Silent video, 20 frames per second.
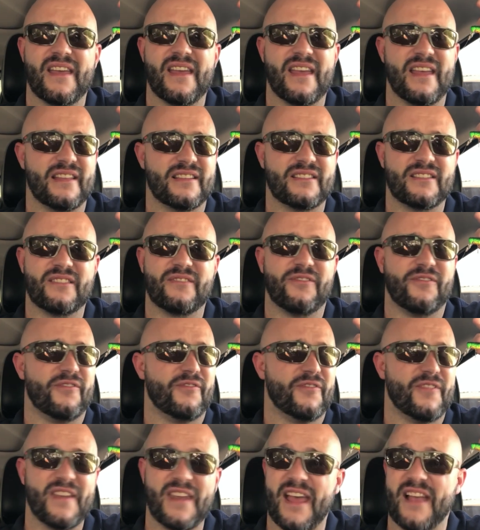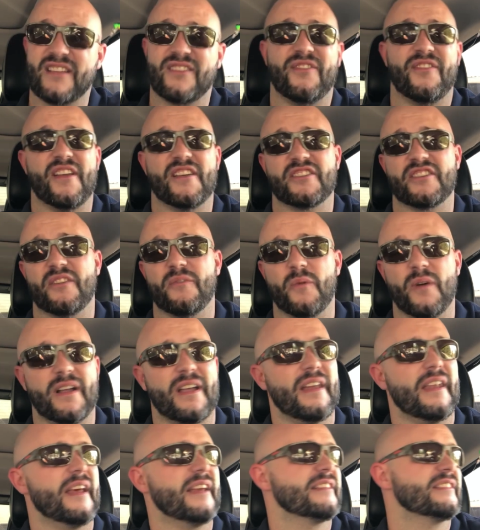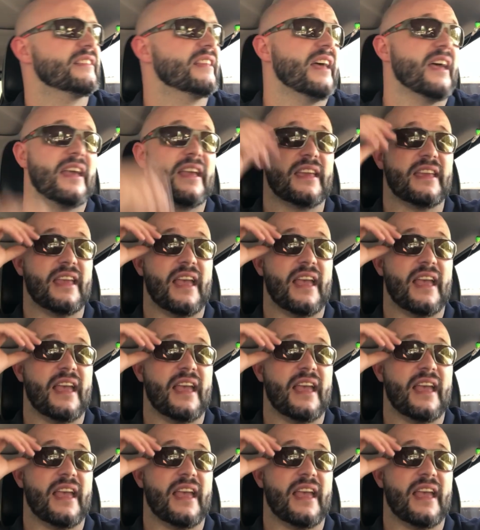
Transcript: it's finesse fishing. What can I say?